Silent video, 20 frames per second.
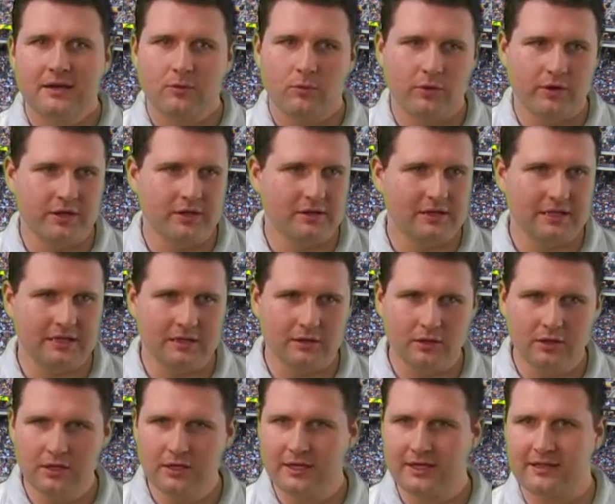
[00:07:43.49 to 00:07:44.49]
where you can
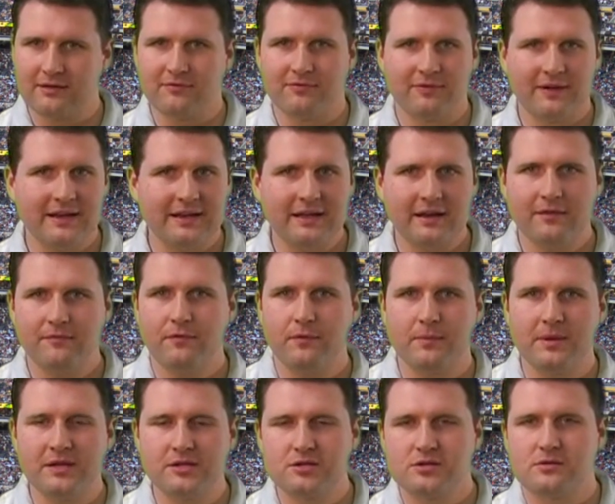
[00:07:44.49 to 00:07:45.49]
look and find out
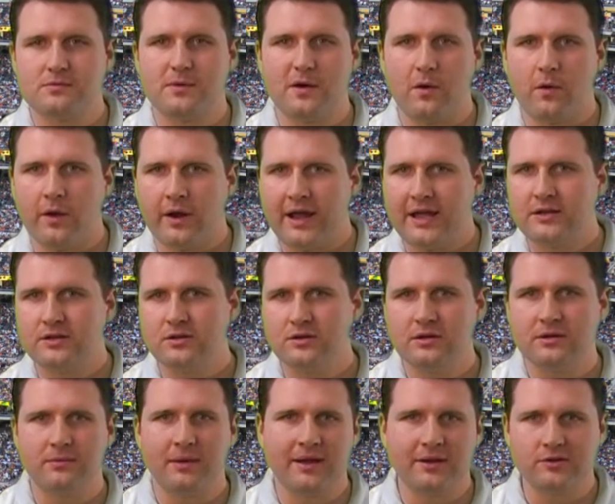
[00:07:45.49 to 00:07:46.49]
information about what I do
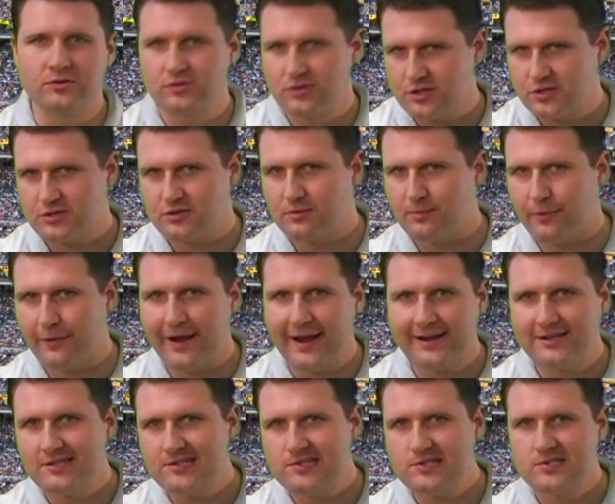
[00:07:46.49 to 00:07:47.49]
in my nutritional
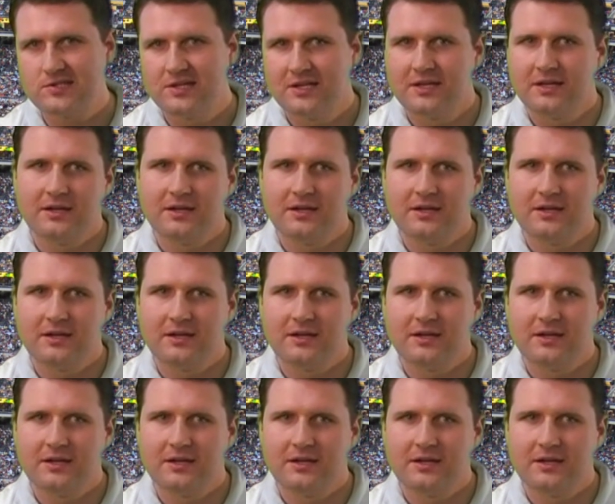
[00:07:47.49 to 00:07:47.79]
practice.